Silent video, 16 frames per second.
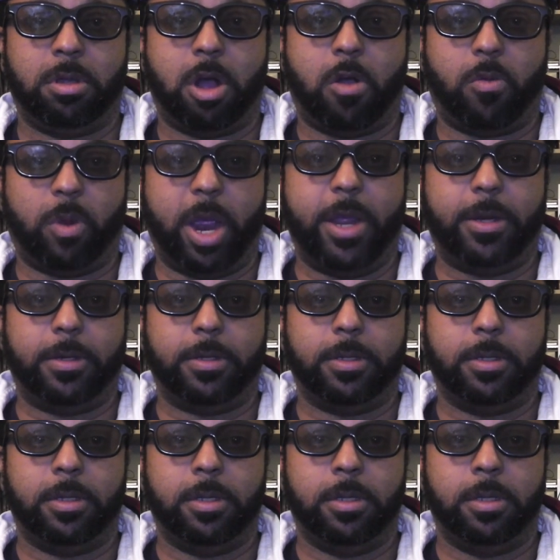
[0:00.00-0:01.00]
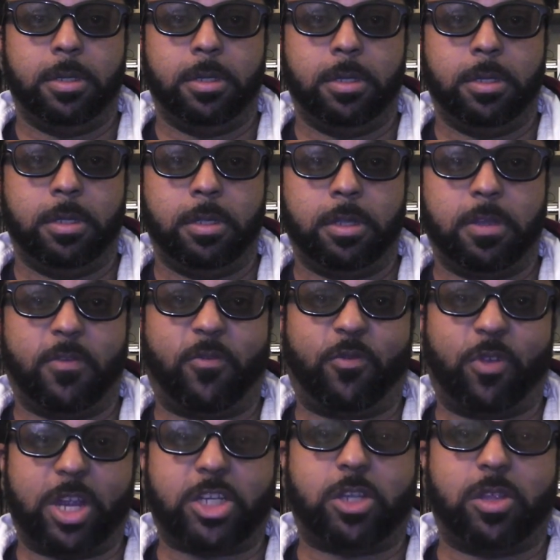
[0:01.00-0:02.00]
All right? The
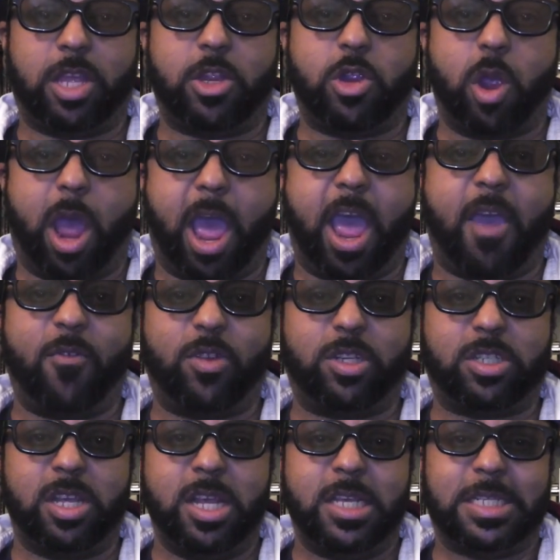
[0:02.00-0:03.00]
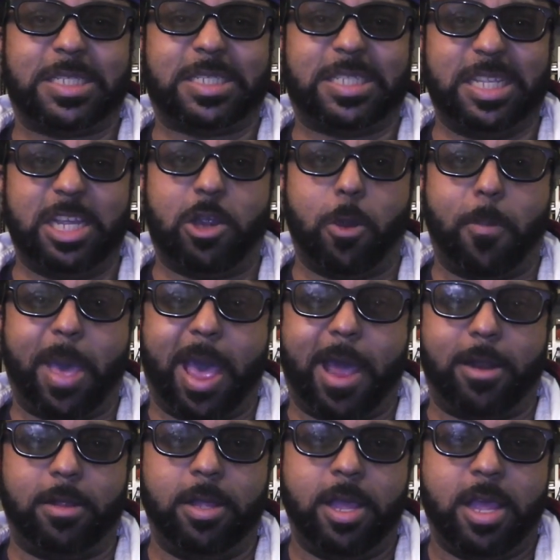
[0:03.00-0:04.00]
fresher than your average sneaker
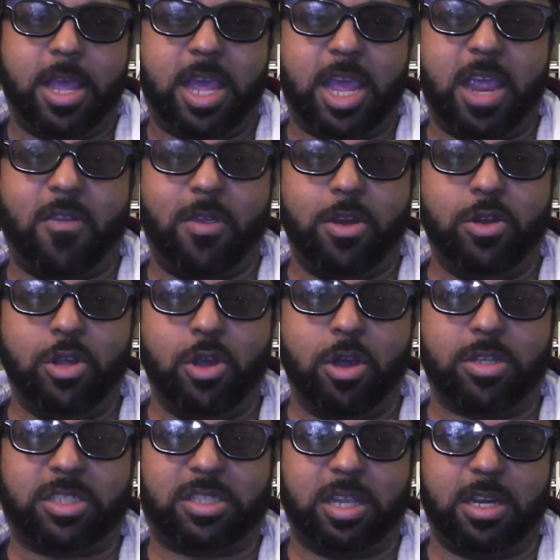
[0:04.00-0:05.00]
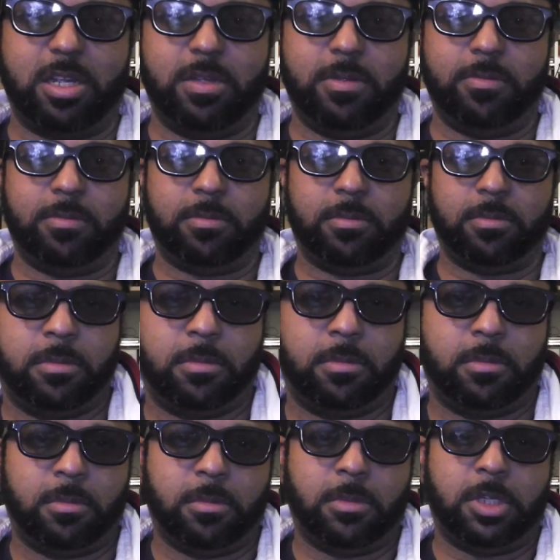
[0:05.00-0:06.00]
battle here in New York City.
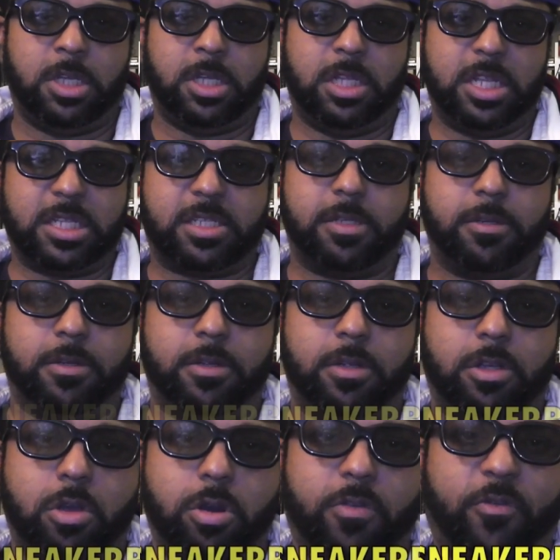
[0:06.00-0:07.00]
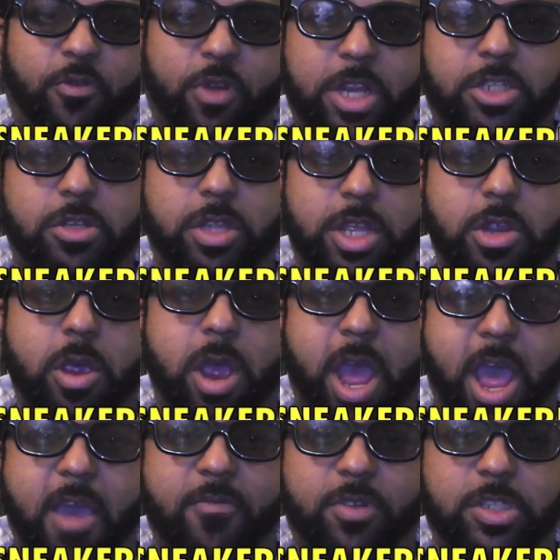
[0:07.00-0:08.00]
Listen, go to
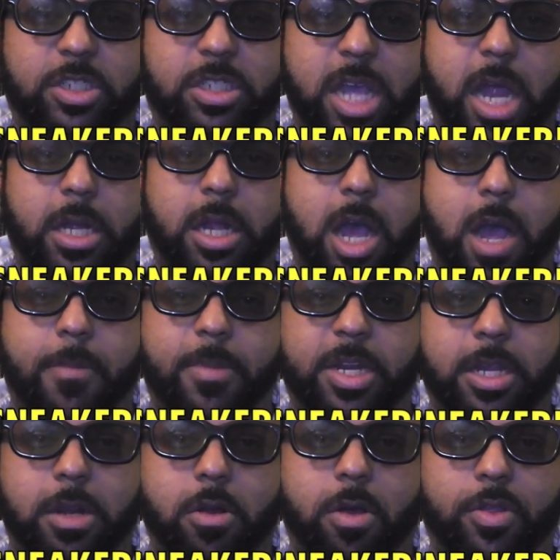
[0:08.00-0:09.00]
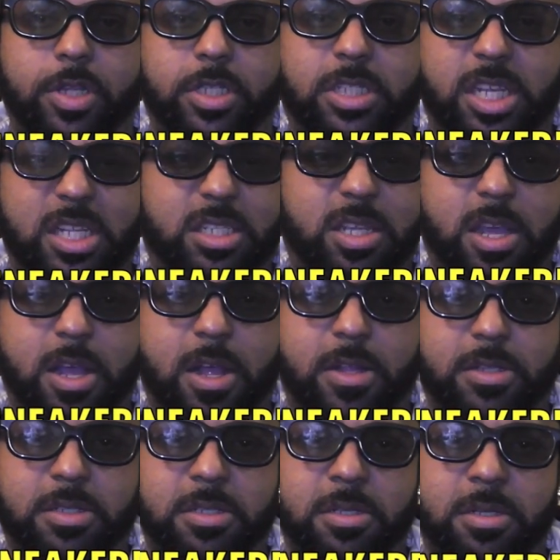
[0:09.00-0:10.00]
fresherthanyouraverage.com and get all the
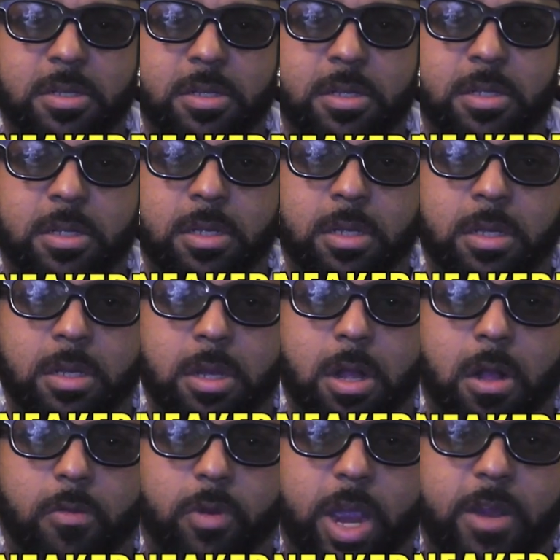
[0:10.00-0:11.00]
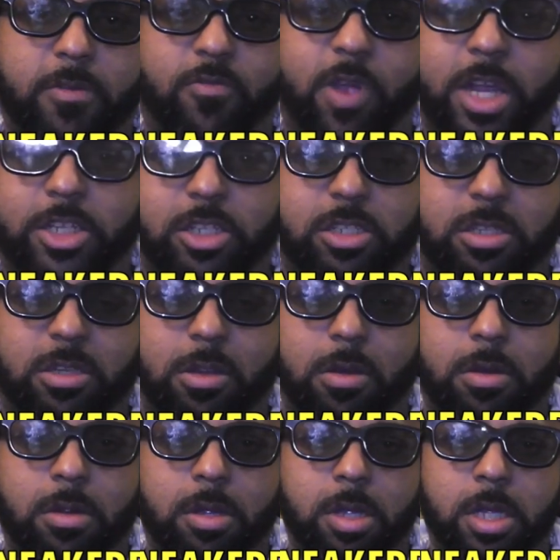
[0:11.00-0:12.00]
details. All right,
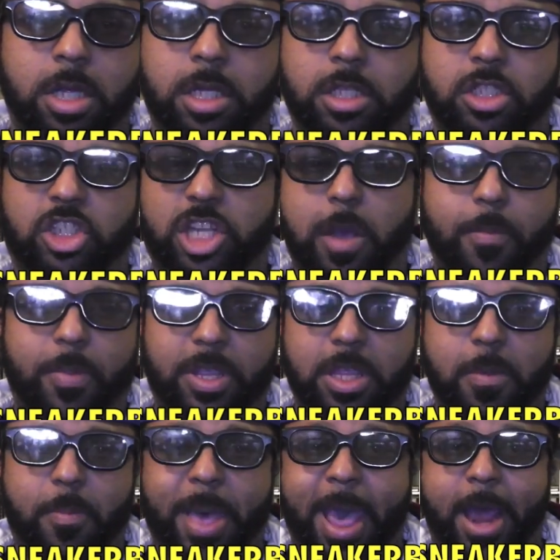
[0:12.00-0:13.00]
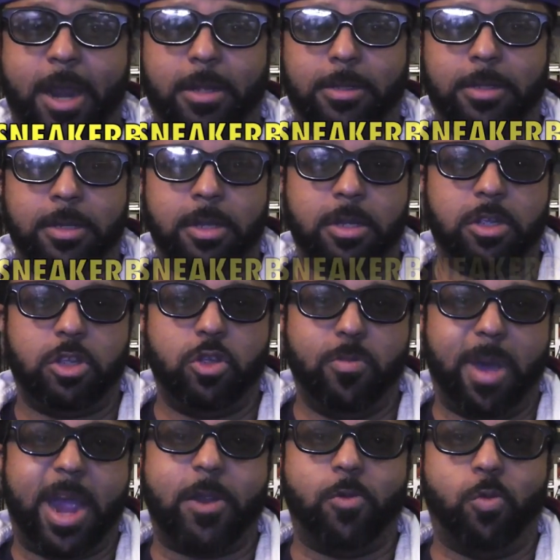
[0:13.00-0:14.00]
register. Jump in the battle. You
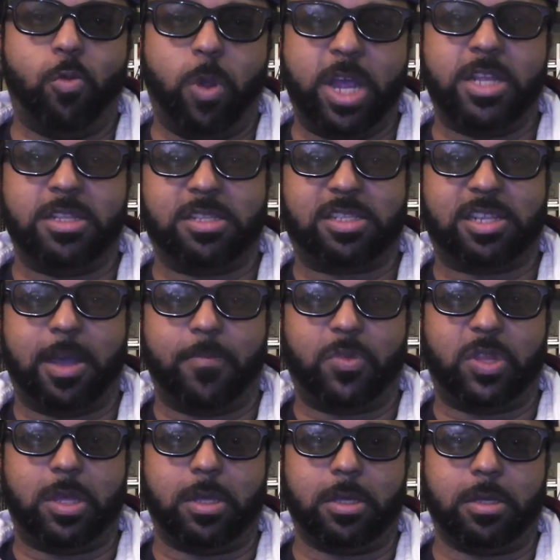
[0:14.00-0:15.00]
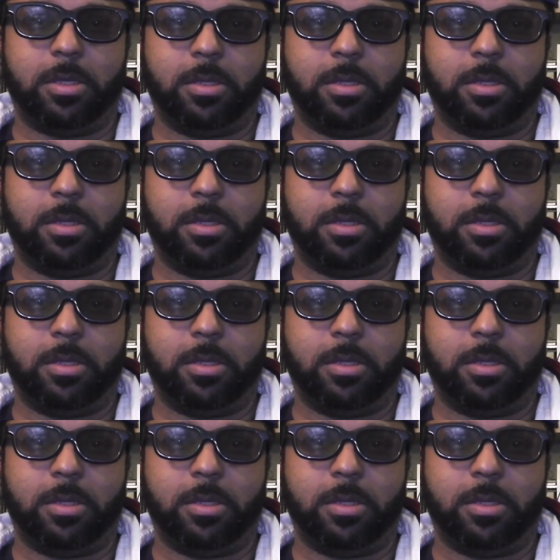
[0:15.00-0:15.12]
might win something.